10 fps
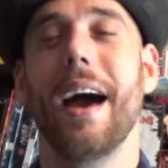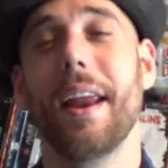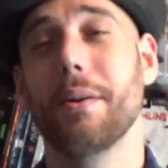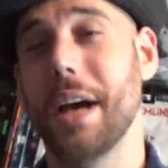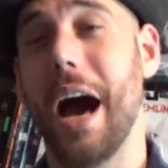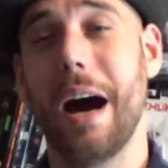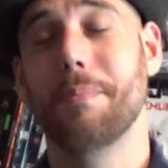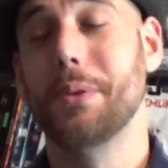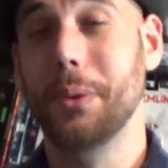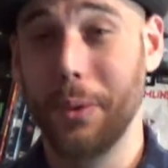and I was
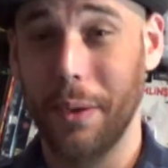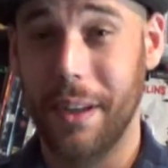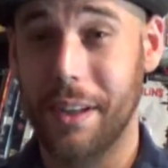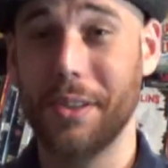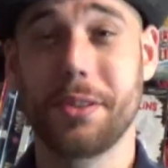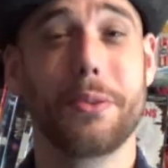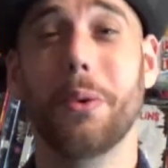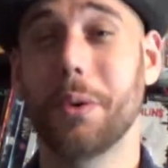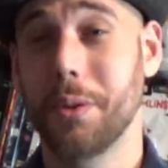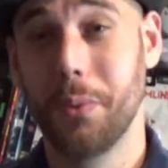absolutely
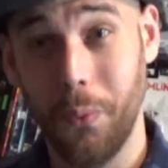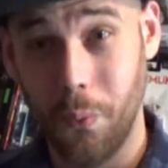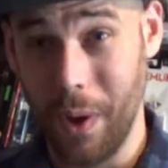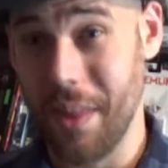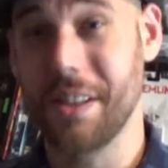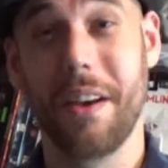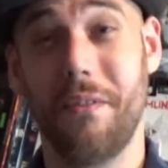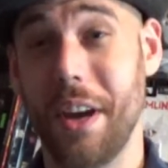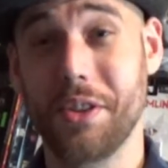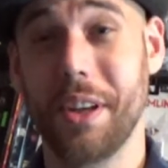stoked when this
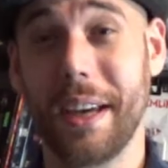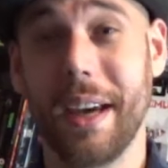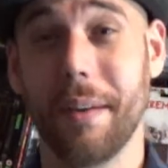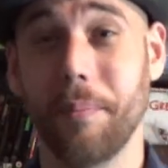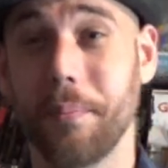eventually came.